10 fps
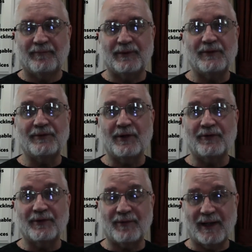Use
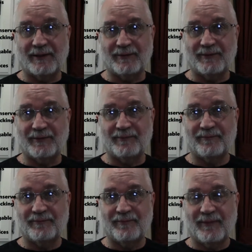those devices
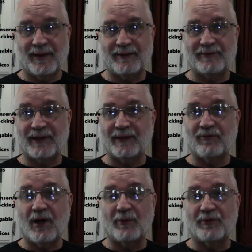instead
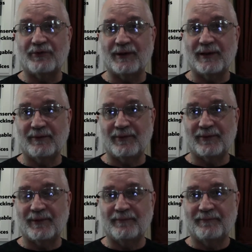of what was
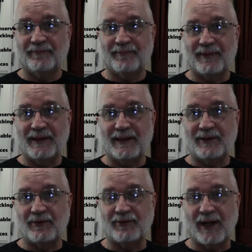delivered
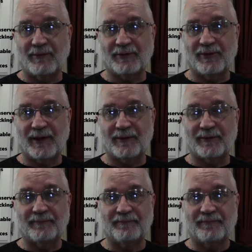in your travel trailer.
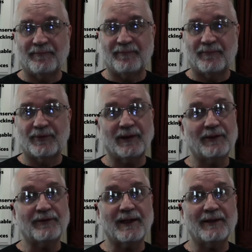So
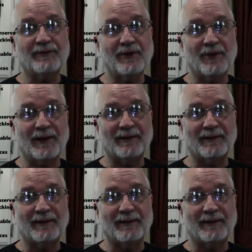let's get to it!